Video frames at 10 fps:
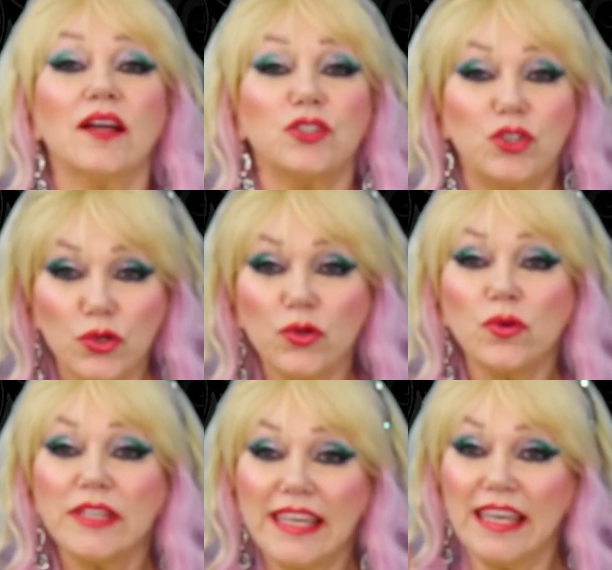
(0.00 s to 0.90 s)
Dual
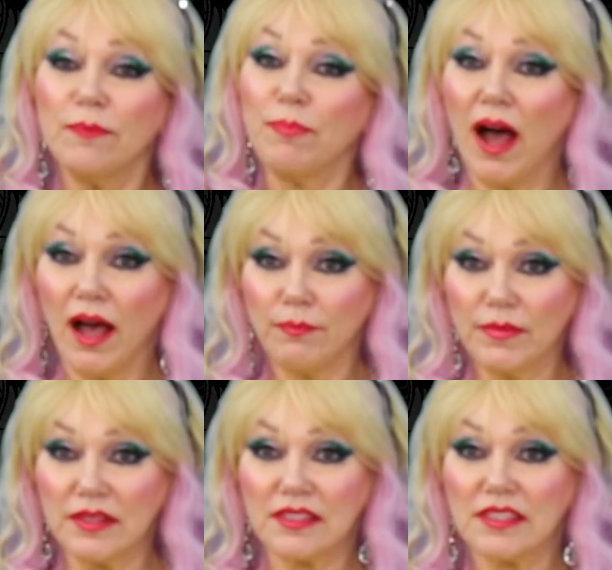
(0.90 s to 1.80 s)
key
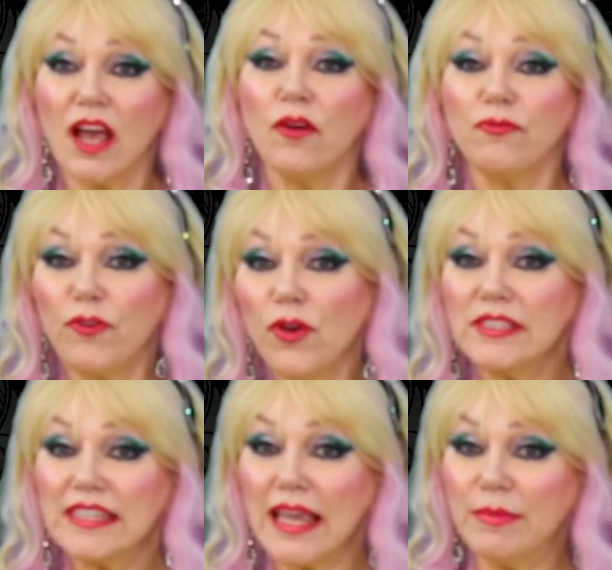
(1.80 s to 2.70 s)
apartments
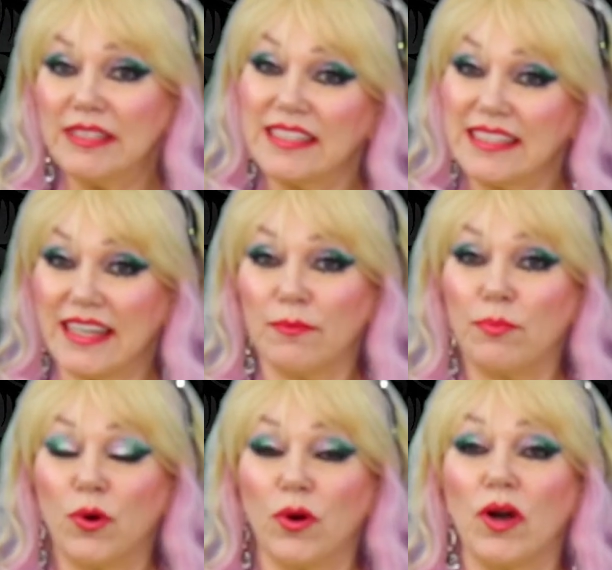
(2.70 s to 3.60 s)
first came into
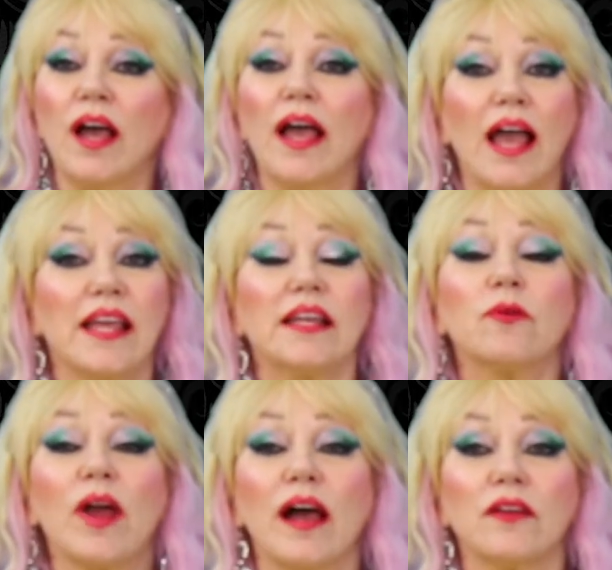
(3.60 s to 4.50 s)
Singapore in
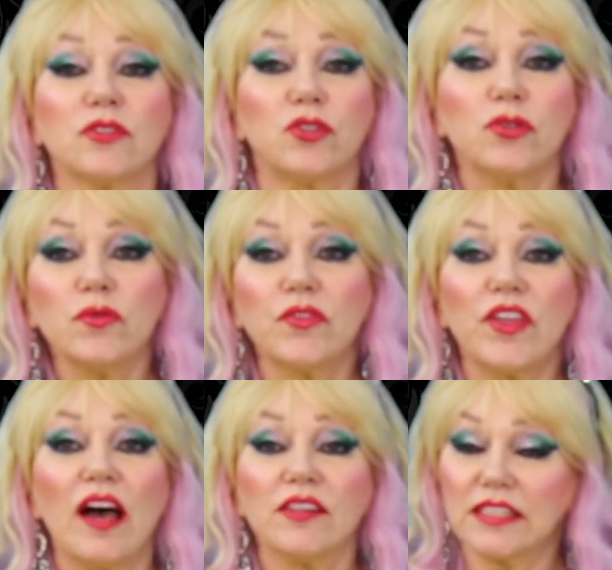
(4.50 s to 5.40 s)
around
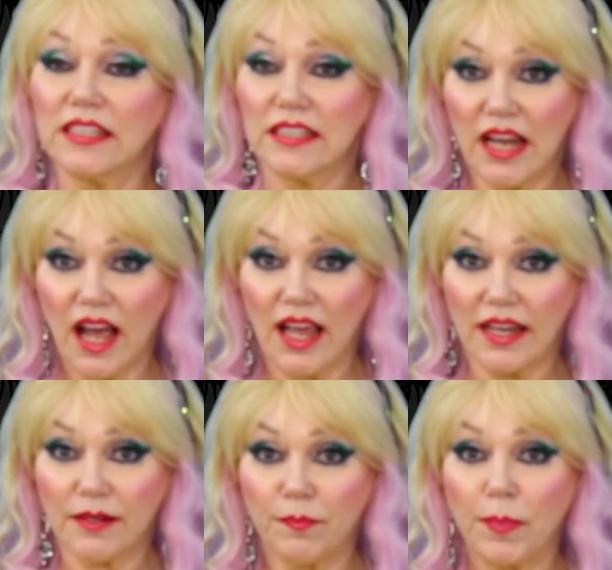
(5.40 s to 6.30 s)
2009,
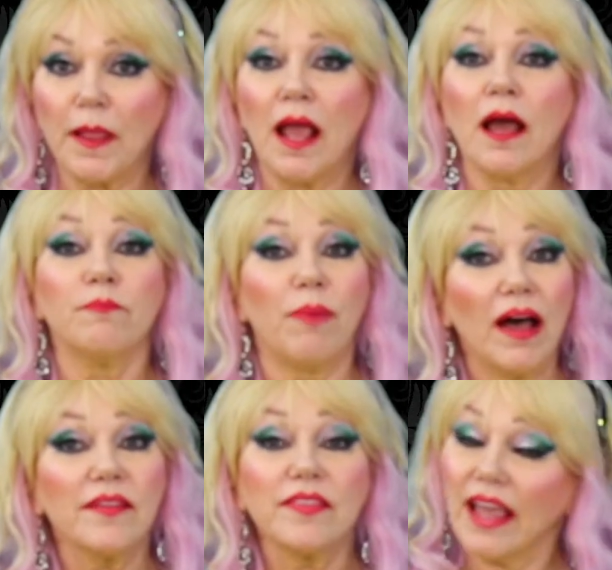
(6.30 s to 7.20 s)

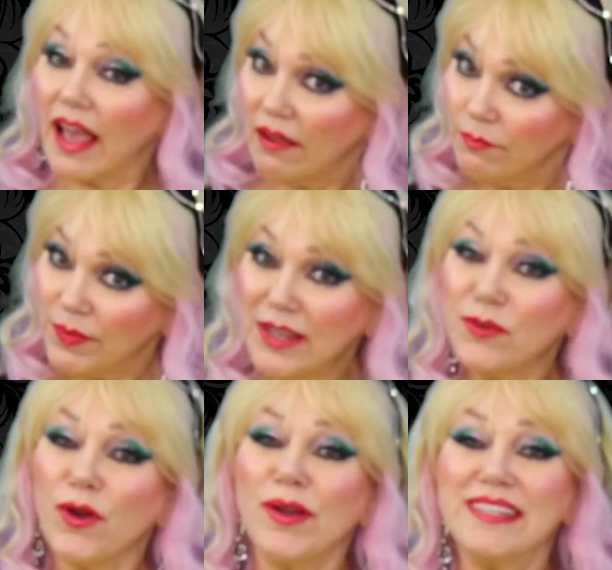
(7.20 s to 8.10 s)
but they have been
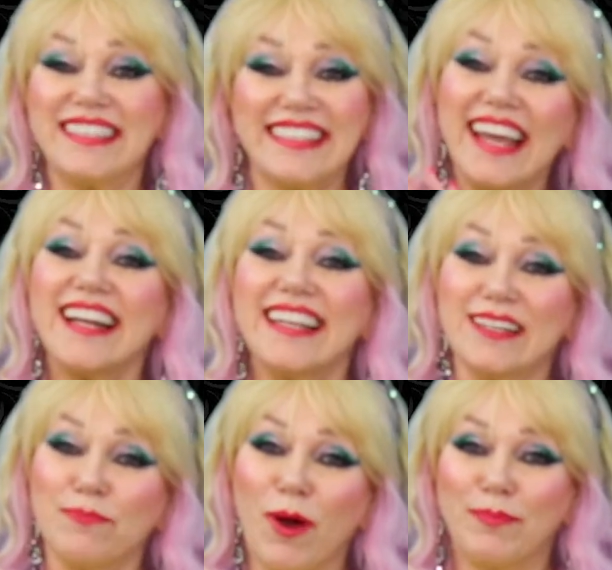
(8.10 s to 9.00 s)
growing steadily in
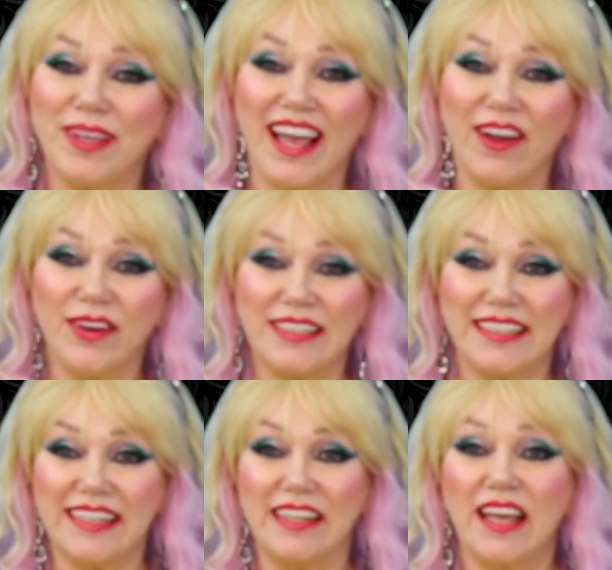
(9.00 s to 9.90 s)

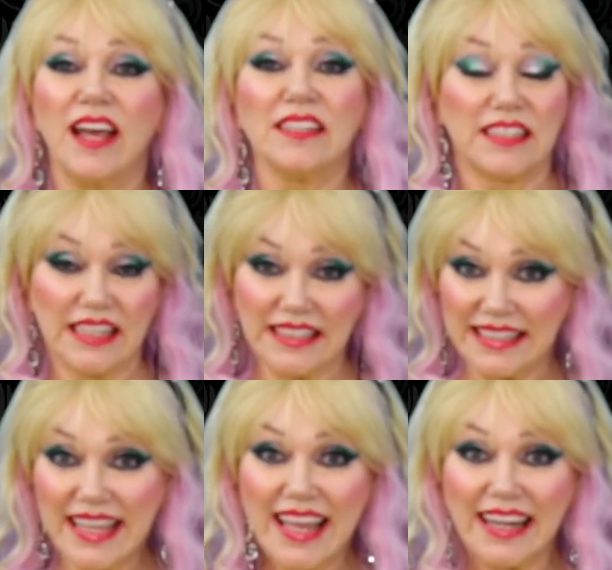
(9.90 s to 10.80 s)
popularity since
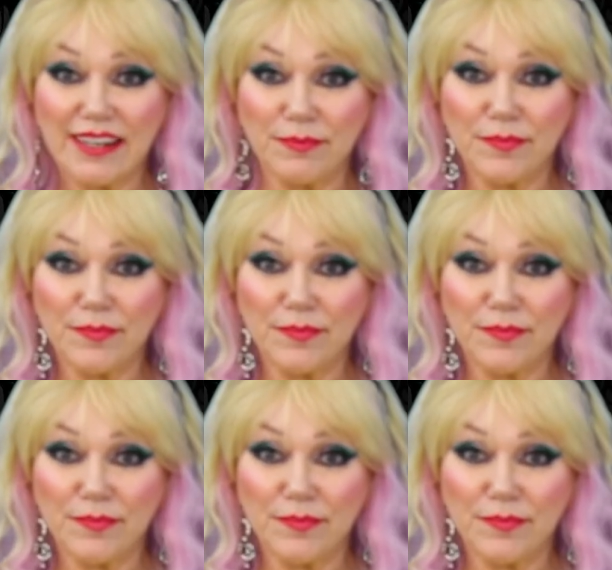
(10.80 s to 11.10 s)
then.